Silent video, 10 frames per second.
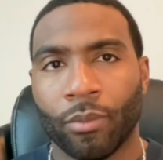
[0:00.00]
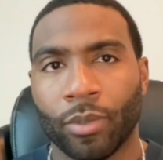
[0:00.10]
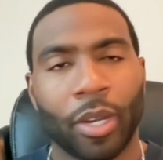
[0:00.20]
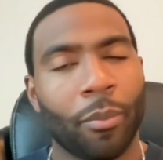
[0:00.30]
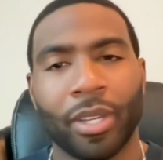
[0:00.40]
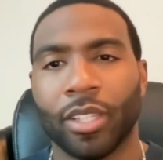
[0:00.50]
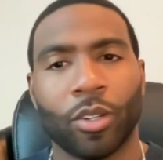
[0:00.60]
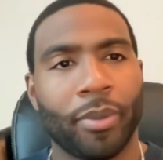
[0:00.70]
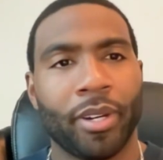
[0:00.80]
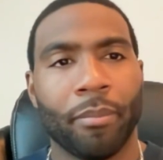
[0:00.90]
tell me a
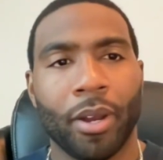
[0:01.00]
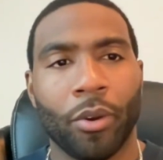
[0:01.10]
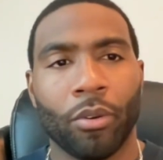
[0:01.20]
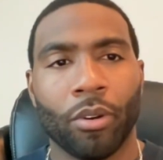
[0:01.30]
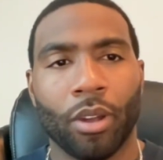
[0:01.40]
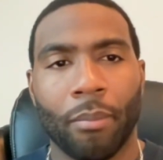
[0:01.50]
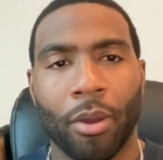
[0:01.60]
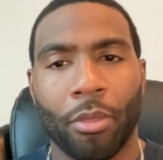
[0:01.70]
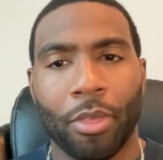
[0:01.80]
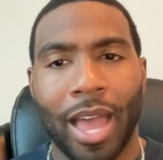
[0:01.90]
little bit
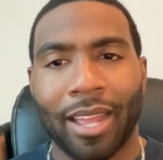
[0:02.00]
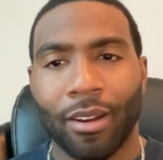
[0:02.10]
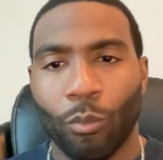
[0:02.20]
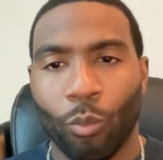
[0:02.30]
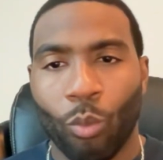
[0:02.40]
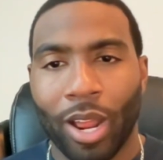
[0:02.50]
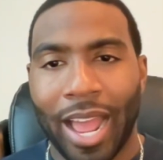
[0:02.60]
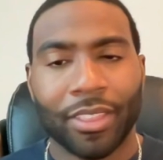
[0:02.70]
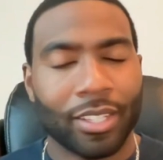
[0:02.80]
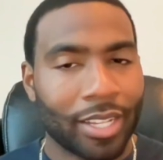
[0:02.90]
about that. What
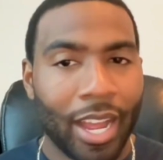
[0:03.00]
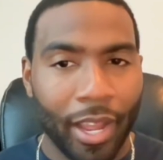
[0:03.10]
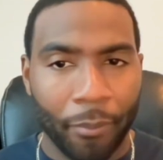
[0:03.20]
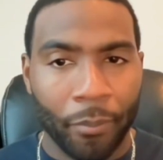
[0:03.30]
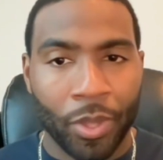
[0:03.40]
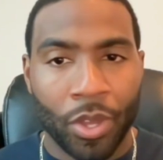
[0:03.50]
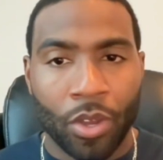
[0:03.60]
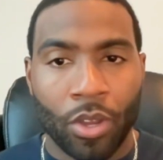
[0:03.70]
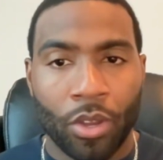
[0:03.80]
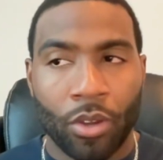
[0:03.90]
at the time,
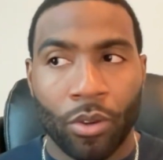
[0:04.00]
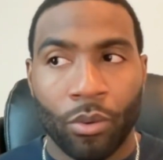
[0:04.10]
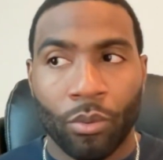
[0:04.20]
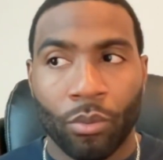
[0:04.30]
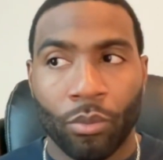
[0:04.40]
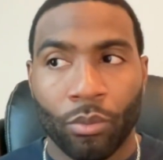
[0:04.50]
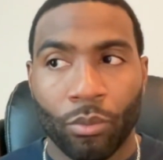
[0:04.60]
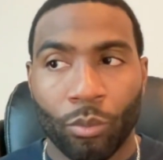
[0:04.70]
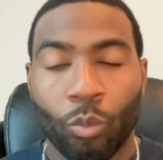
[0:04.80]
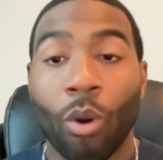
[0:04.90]

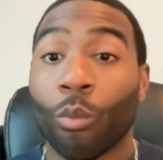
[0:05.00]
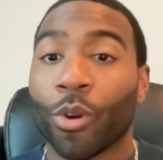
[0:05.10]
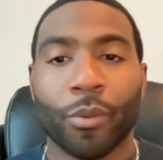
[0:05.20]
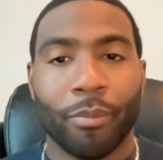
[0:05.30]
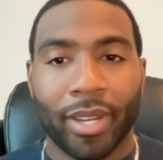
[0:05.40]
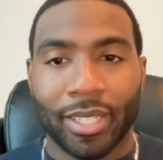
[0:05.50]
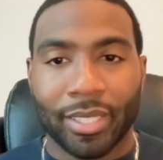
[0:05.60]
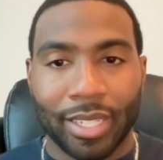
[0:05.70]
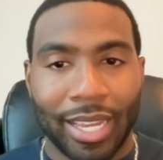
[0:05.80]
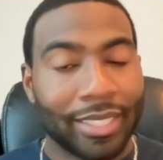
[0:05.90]
what were your
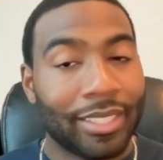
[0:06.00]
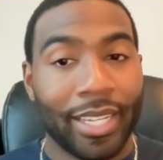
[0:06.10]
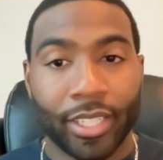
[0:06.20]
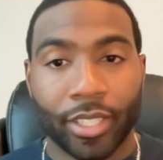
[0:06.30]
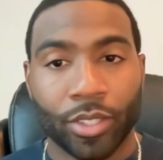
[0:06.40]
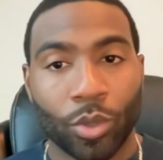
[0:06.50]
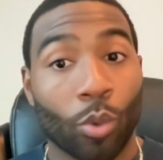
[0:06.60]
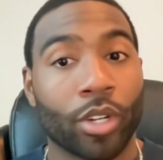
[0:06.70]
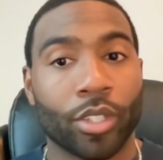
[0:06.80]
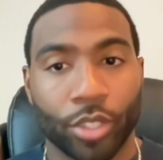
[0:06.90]
biggest hesitations
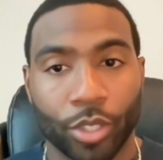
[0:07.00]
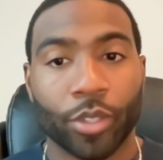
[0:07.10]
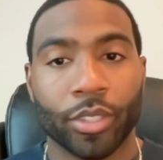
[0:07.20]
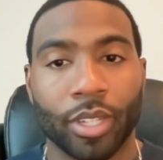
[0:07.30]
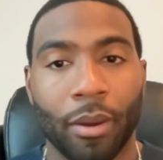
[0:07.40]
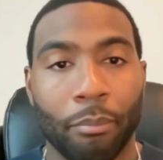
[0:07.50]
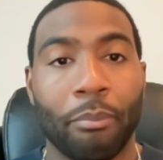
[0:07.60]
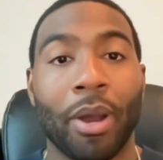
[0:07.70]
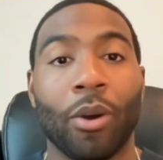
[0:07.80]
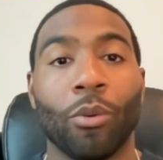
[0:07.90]
or concerns
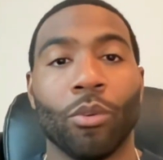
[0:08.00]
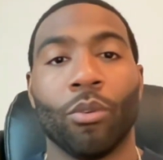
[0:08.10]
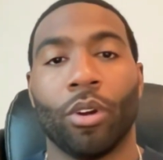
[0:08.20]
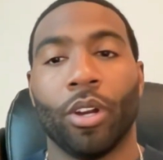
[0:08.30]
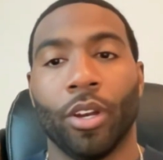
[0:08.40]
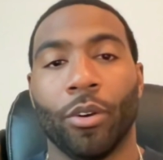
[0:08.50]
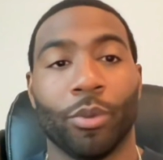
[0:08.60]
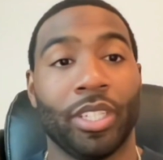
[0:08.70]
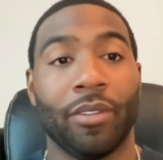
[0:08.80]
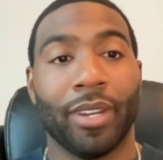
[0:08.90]
about
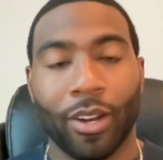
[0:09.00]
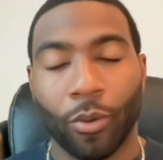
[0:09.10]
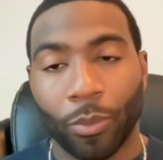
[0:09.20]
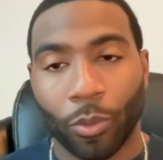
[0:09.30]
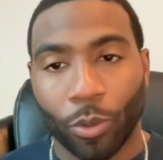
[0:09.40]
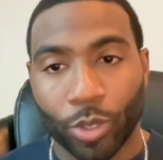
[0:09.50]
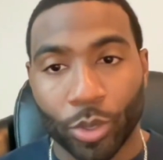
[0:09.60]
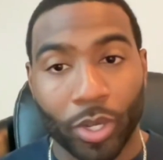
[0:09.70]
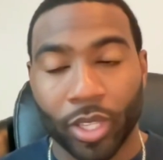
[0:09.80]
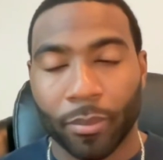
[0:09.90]
receiving help or
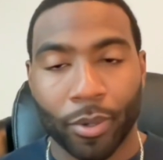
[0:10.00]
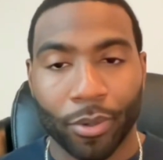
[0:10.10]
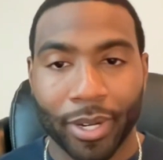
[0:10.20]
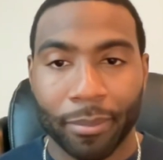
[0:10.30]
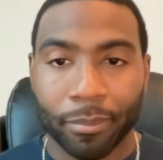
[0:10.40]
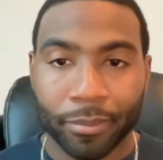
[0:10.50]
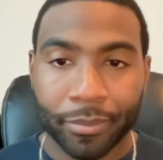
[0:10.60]
joining the program?